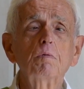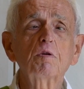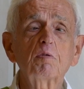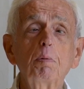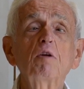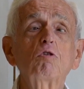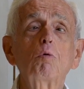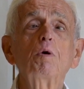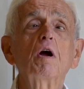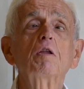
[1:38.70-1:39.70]

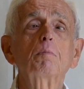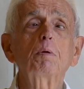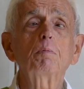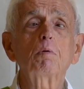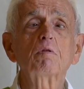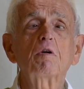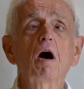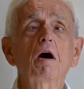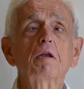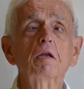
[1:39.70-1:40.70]
special. We are the people of
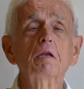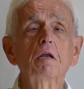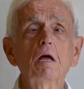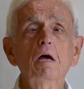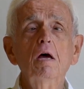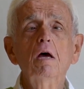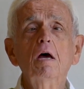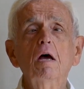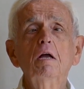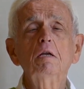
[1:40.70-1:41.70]
God, and
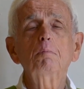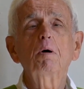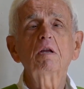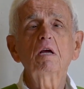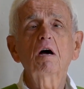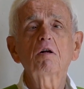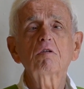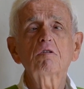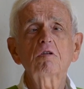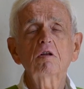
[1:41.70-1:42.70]
anybody
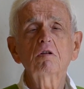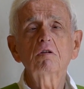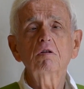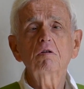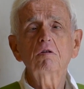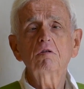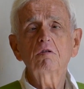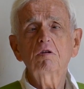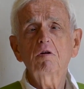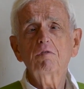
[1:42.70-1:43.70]
else
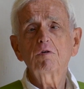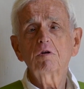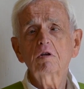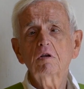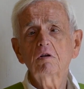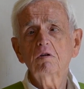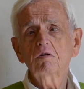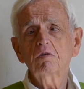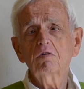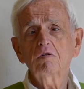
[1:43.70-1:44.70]
is different,
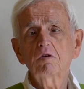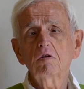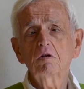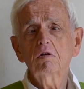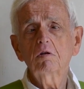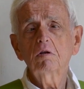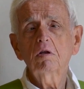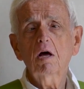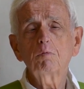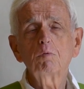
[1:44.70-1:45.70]
is
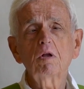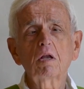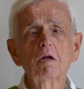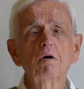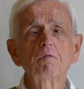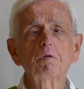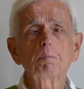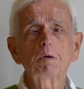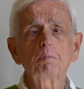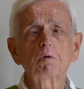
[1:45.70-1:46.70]
not really of the
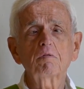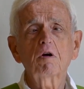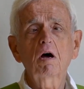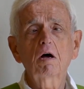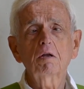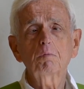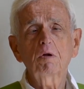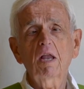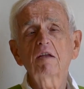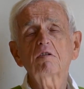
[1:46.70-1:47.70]
people of God.
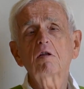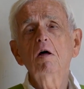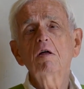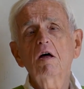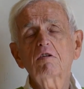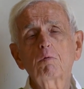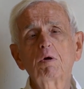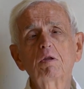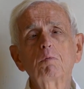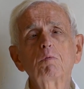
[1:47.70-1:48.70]
Well, that's the
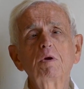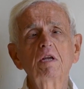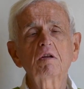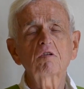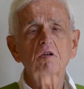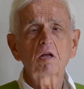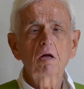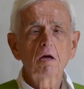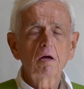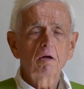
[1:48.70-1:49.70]
way the readings
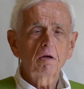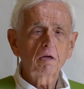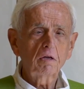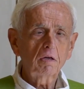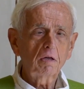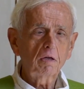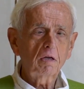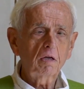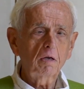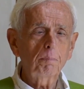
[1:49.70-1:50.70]

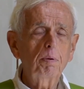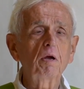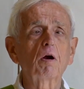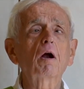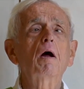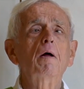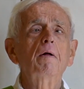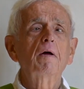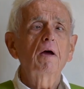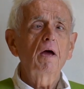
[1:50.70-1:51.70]
can appear.
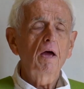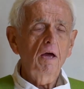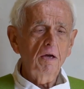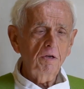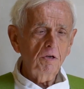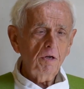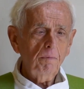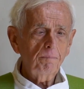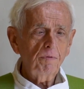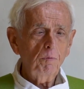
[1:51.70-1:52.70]
And
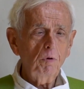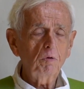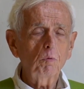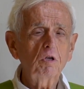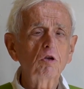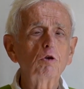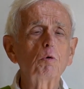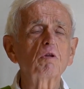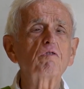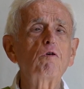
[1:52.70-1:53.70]
what do you
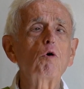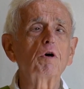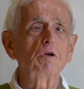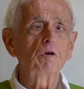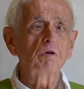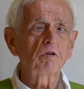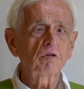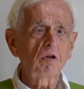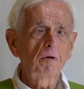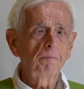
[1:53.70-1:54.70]
do with foreigners?